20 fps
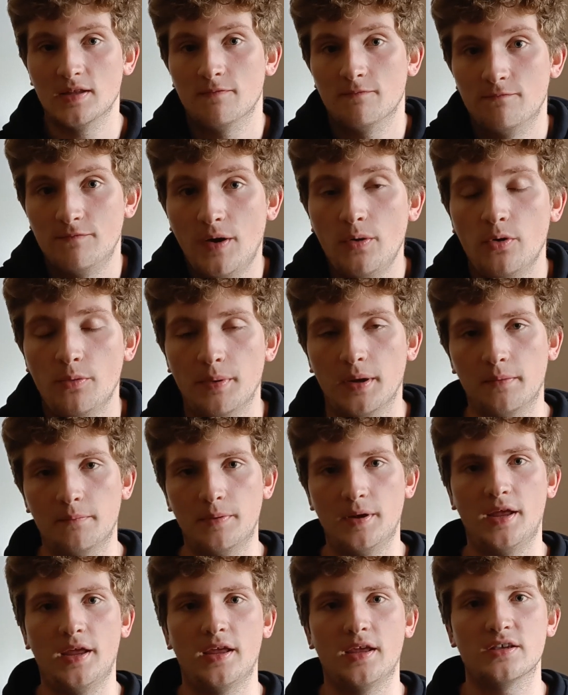a very big
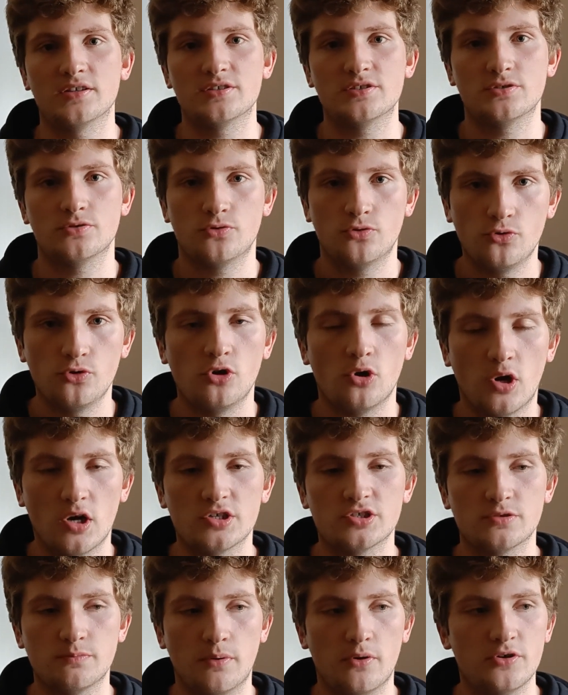play as who you are
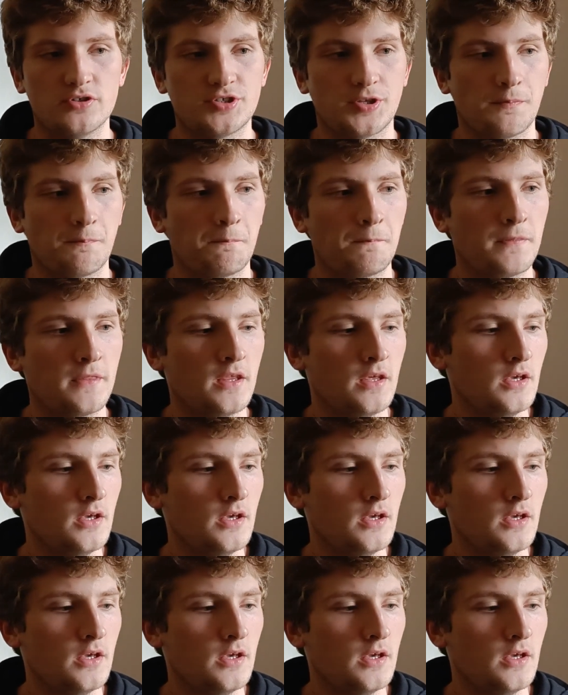as a person.